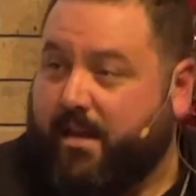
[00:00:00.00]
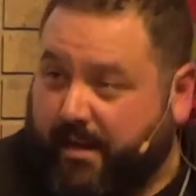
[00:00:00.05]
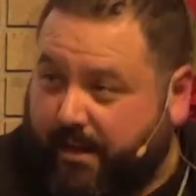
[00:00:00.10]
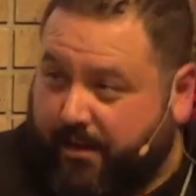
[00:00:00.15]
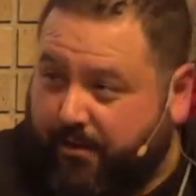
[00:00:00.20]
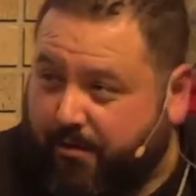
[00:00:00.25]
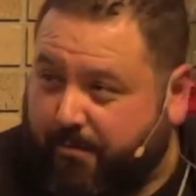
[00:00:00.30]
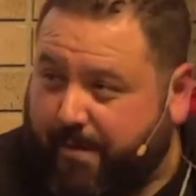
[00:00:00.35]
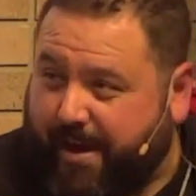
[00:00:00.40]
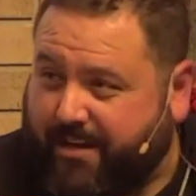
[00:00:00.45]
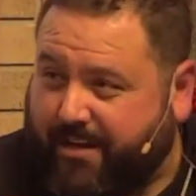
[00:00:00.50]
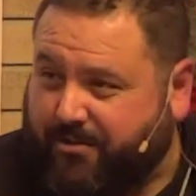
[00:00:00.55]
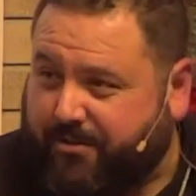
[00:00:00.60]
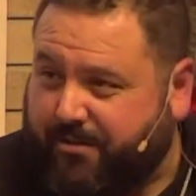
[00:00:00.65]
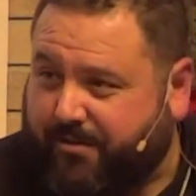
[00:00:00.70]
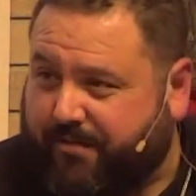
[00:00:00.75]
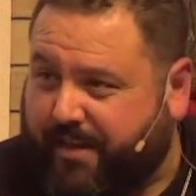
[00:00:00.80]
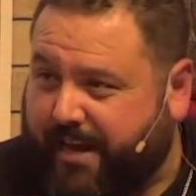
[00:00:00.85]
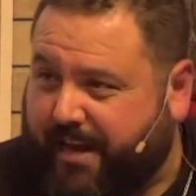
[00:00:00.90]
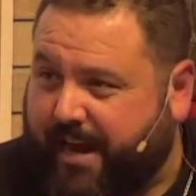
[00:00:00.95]
Can you
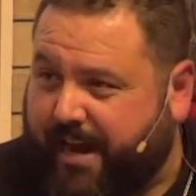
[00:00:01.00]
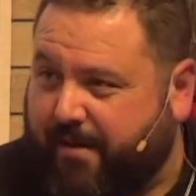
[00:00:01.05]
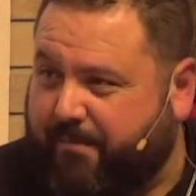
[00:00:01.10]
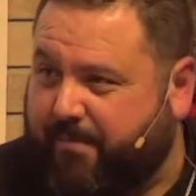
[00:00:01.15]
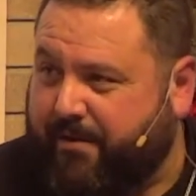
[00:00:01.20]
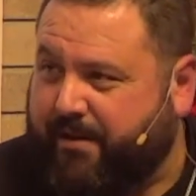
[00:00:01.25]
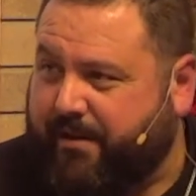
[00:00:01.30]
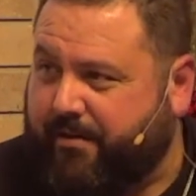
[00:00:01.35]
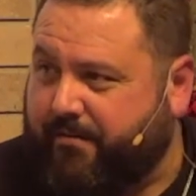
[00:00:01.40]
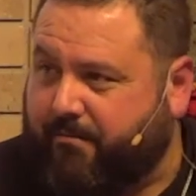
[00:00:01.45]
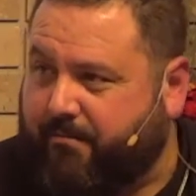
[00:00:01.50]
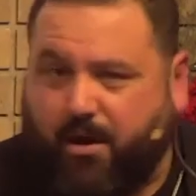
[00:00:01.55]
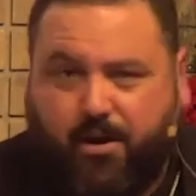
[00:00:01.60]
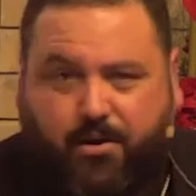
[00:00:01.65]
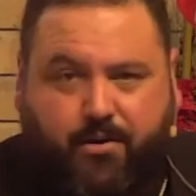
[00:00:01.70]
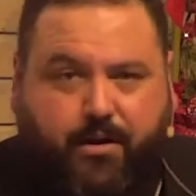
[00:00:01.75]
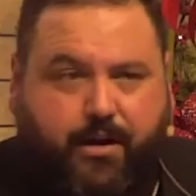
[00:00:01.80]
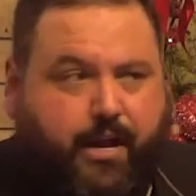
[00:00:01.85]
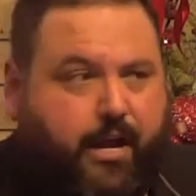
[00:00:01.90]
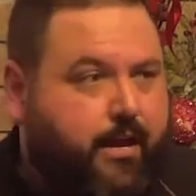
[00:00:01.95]
imagine if that happened in
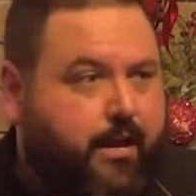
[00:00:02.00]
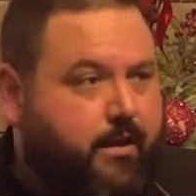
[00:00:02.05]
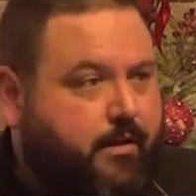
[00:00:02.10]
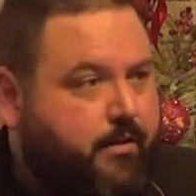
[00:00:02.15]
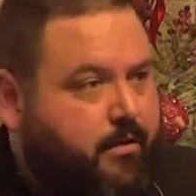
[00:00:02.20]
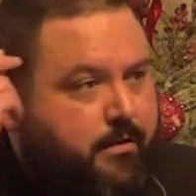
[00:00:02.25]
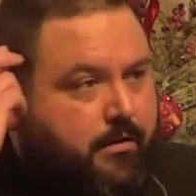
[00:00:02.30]
modern day?